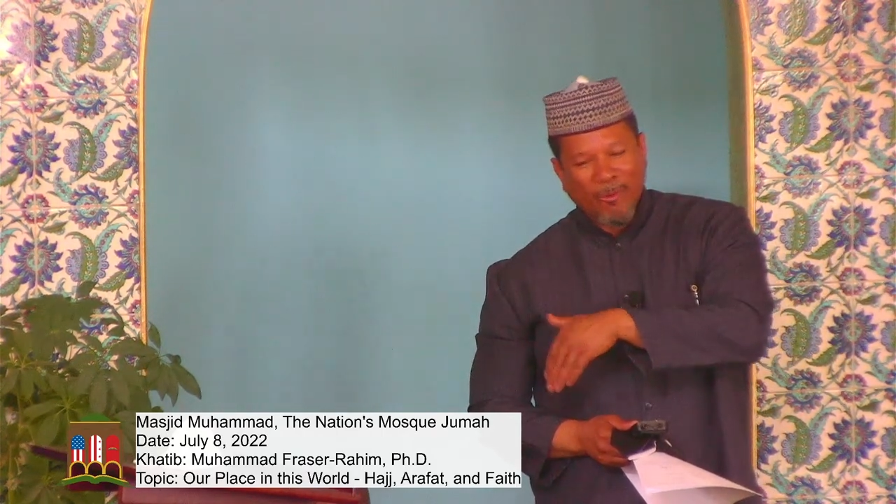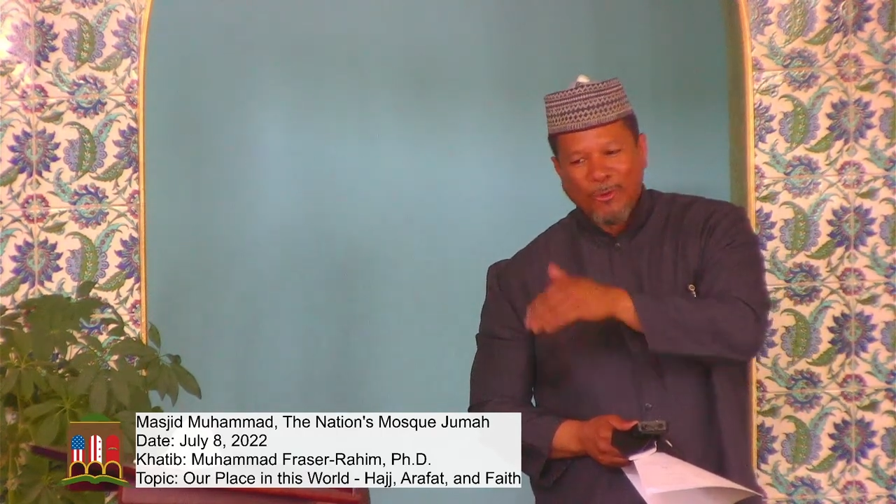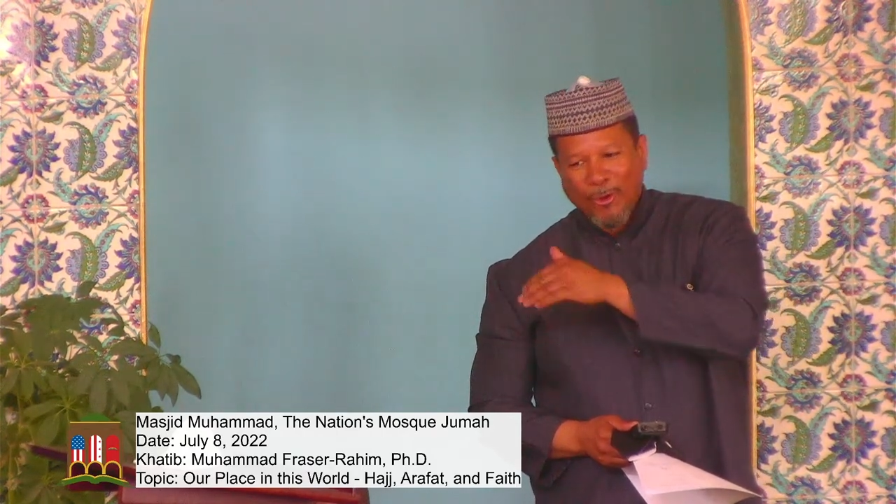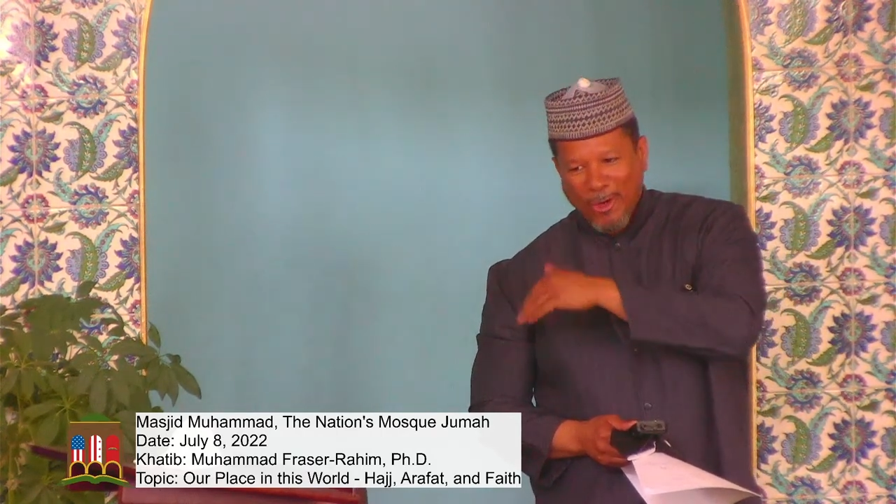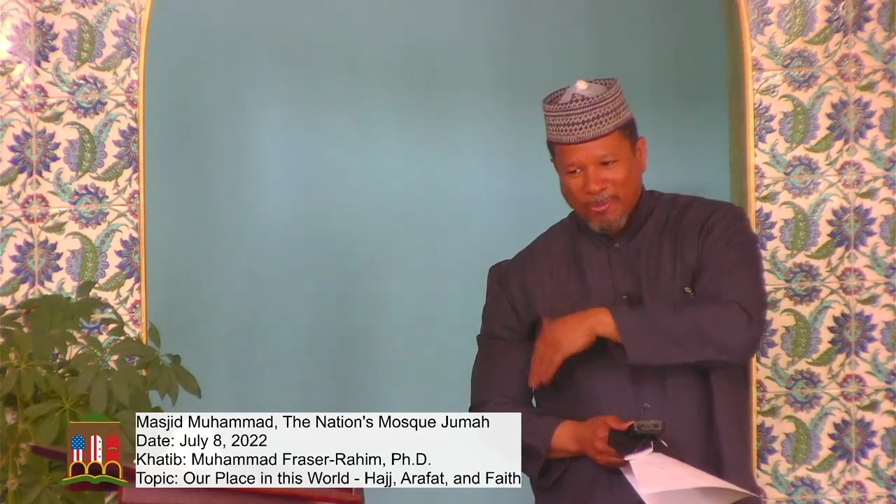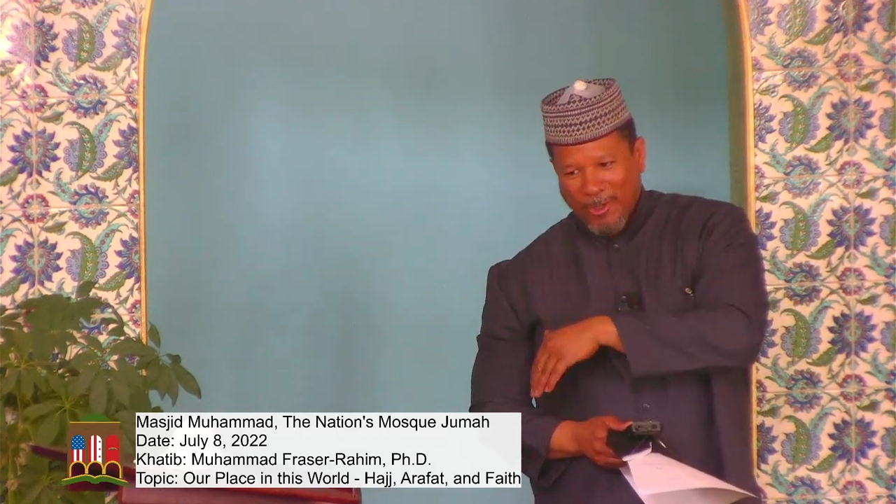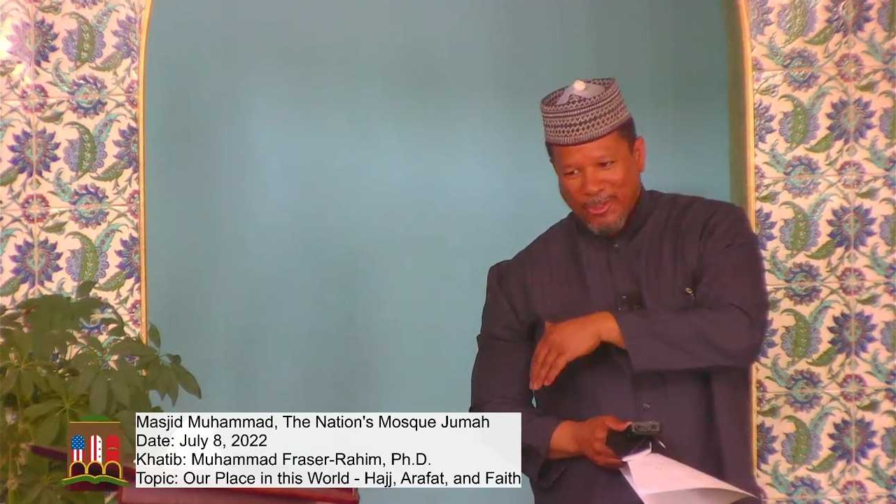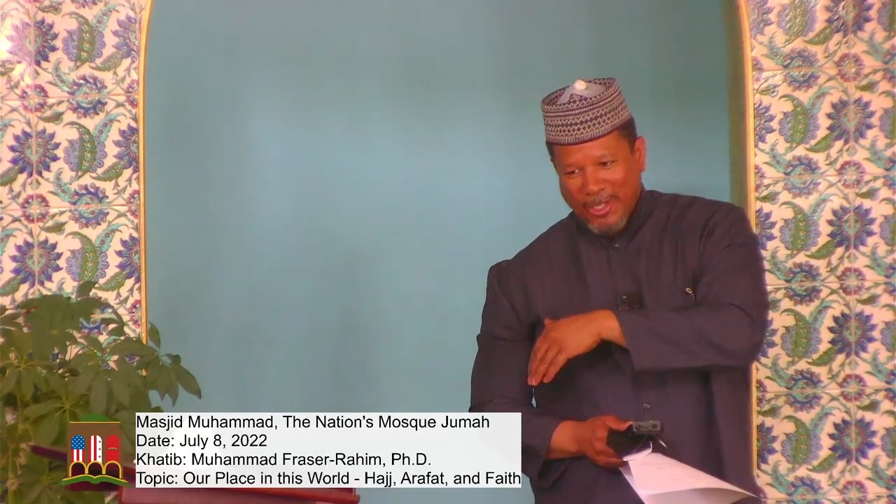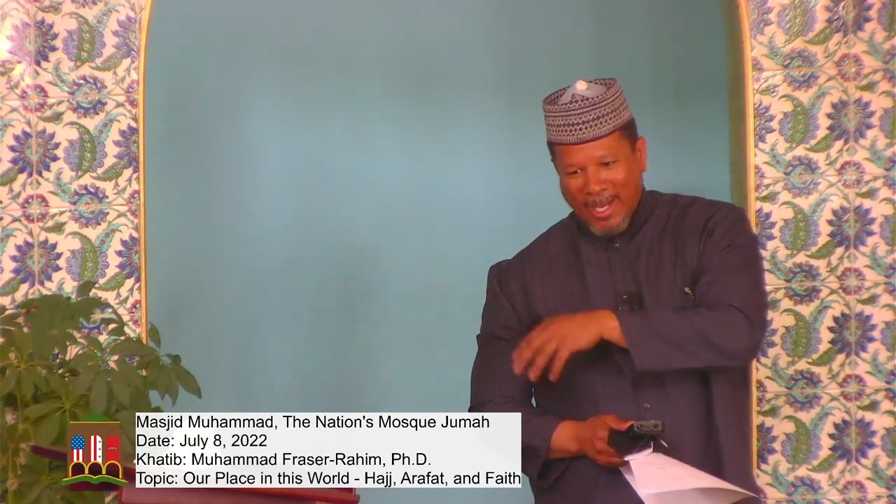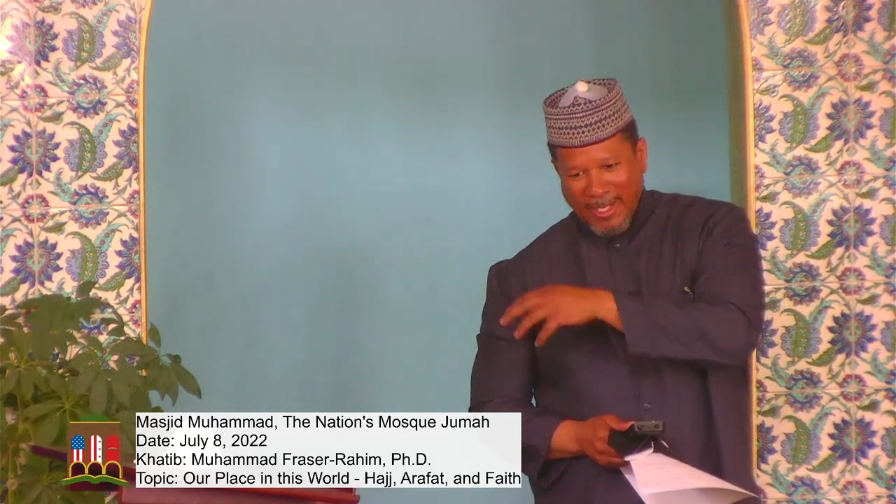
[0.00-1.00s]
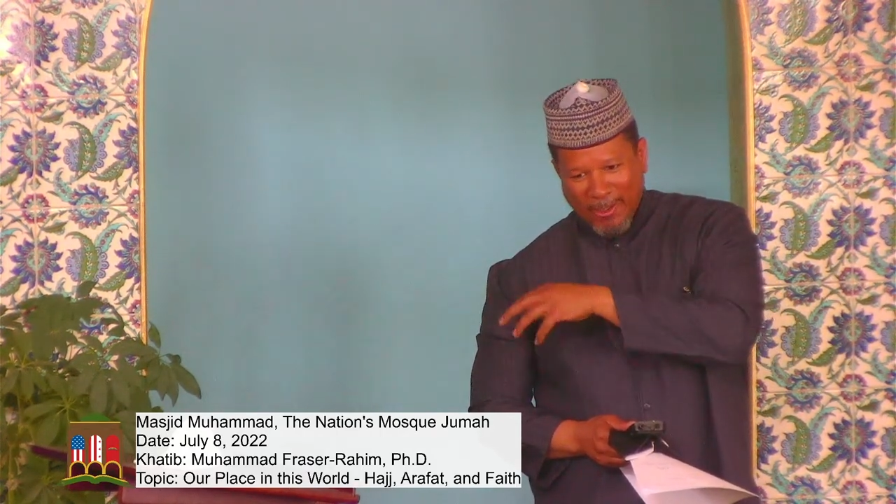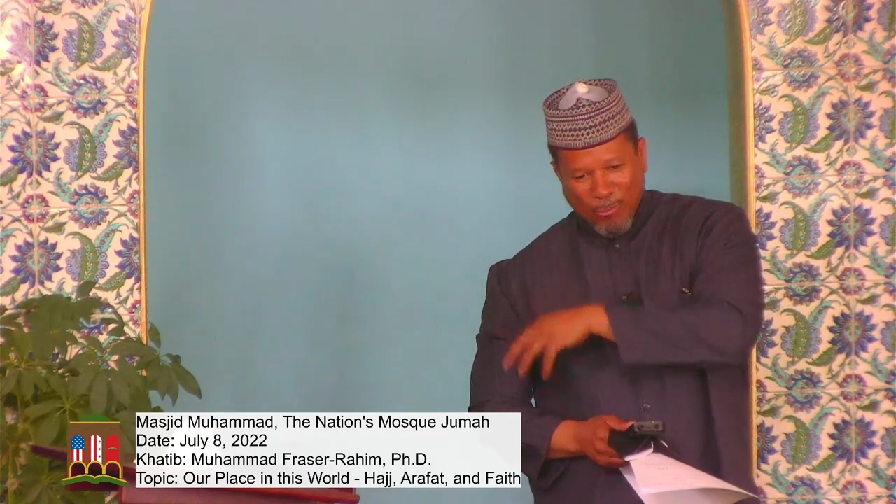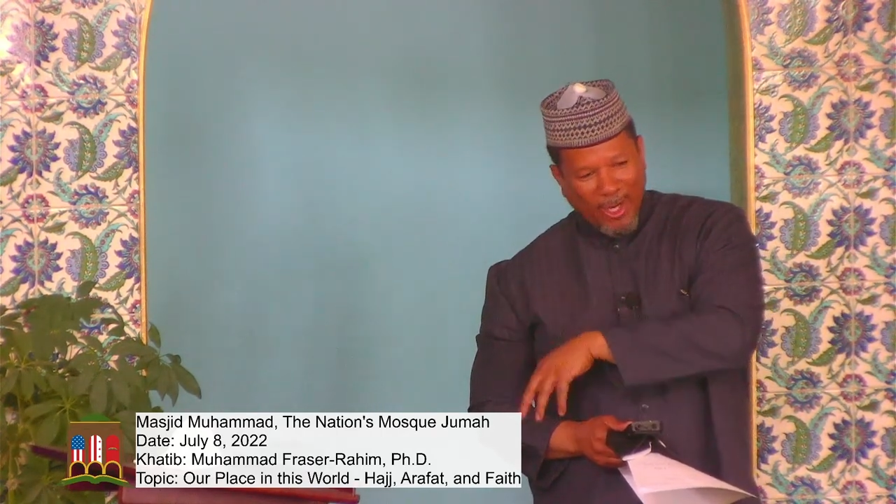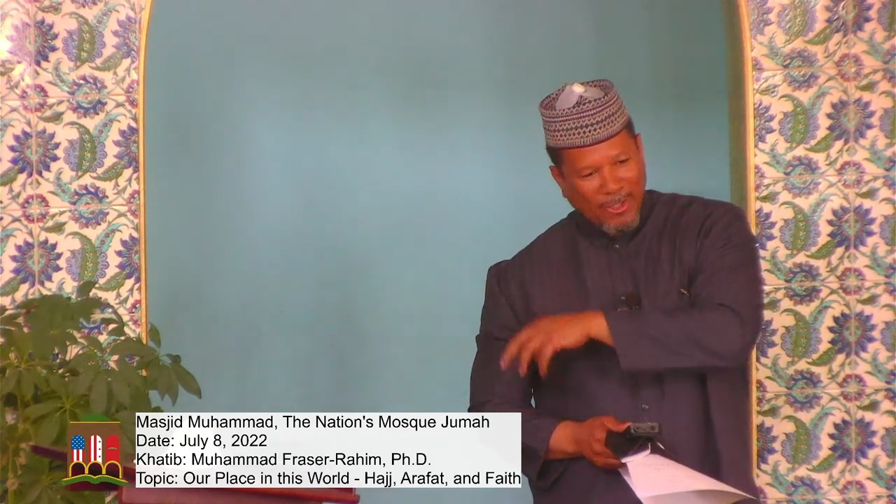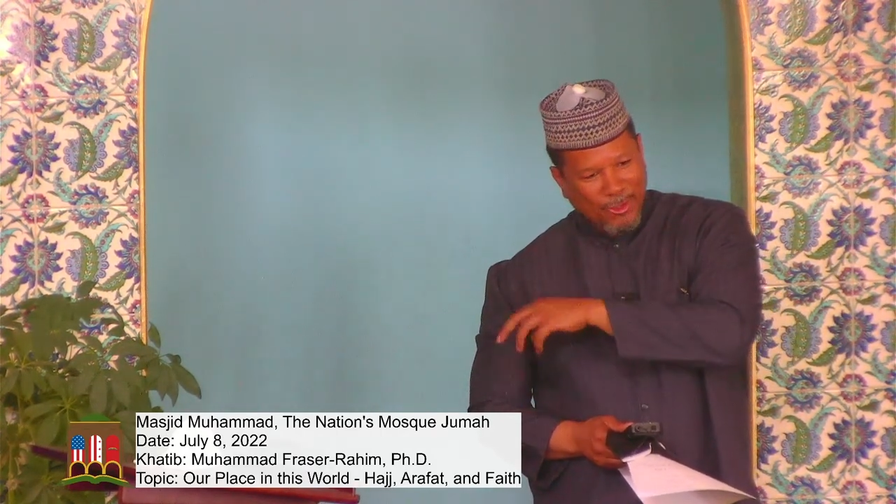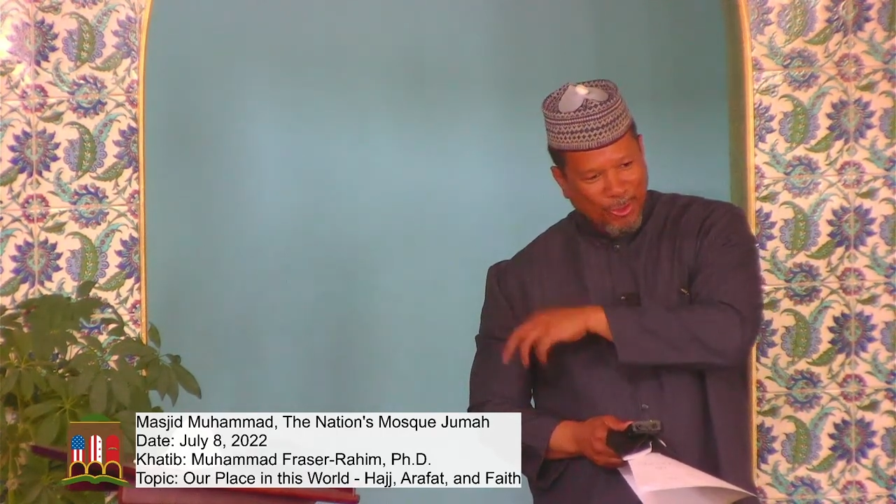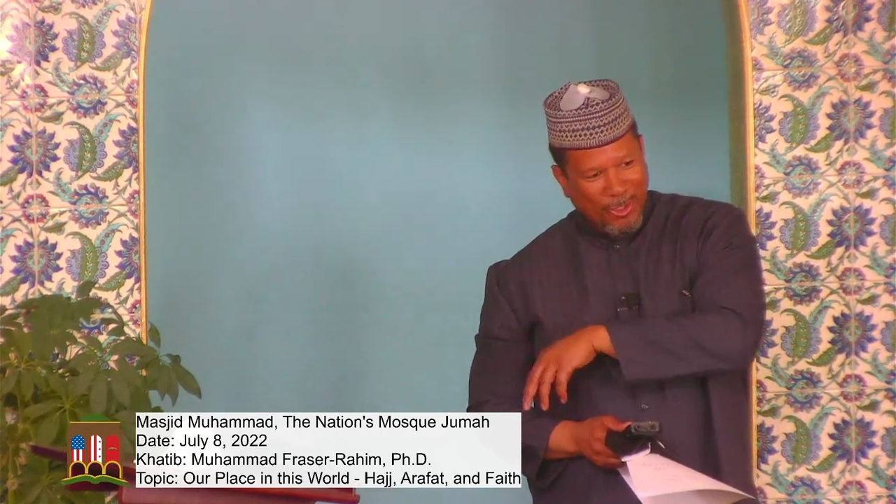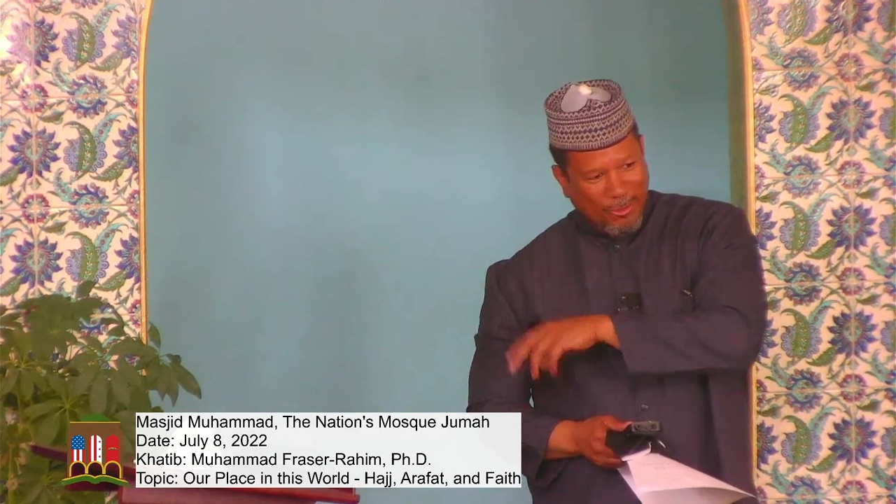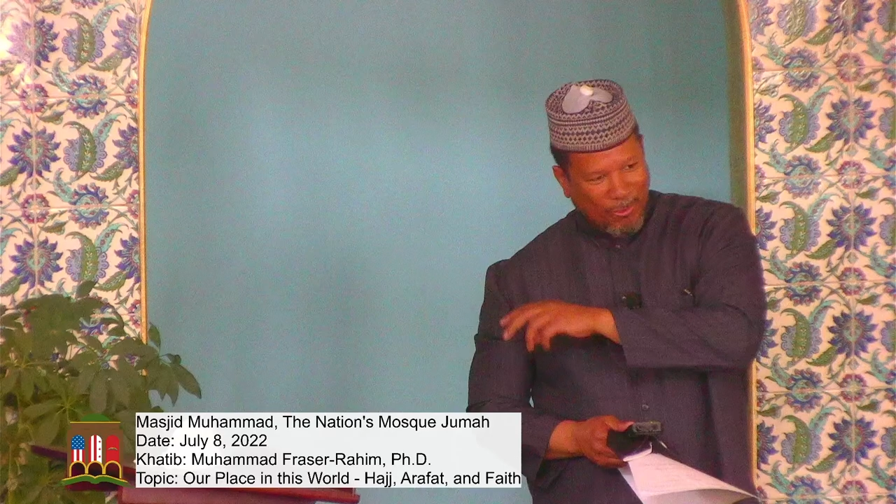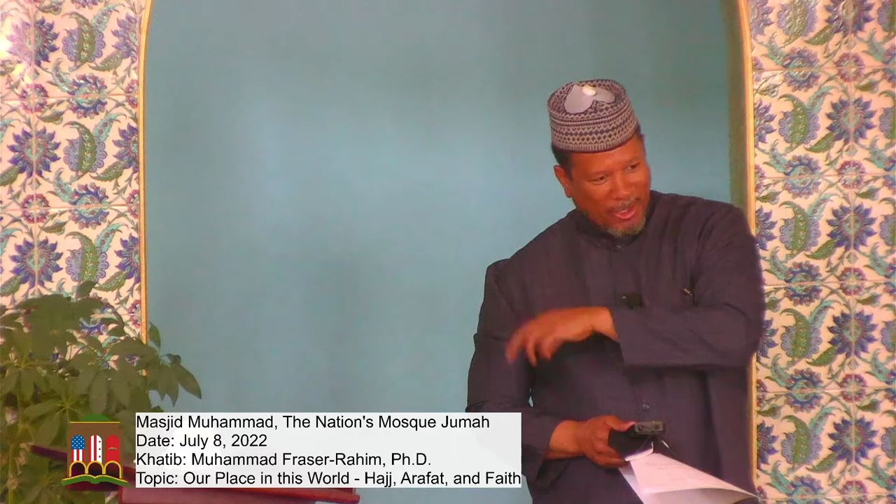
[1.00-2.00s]
from your experience and how He raised
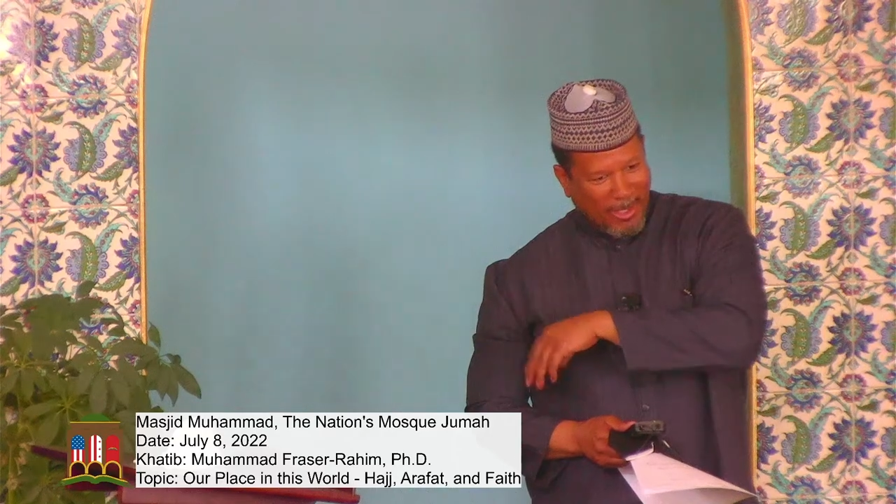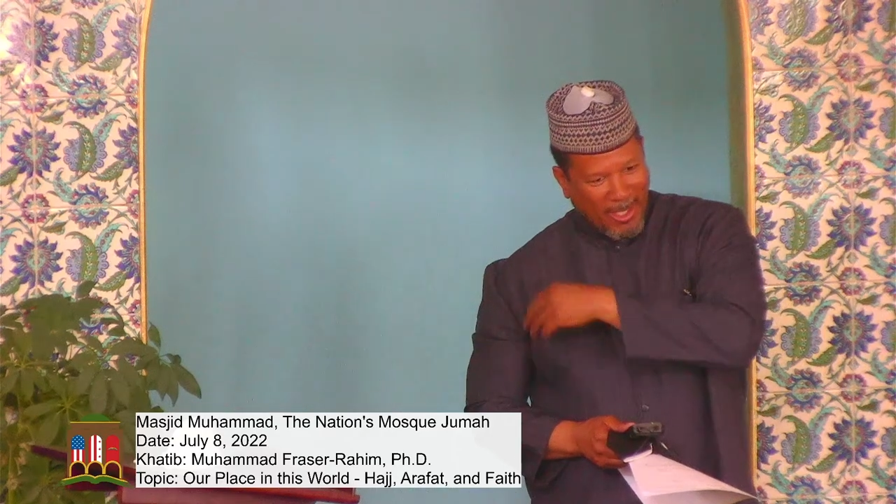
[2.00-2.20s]
you and, and,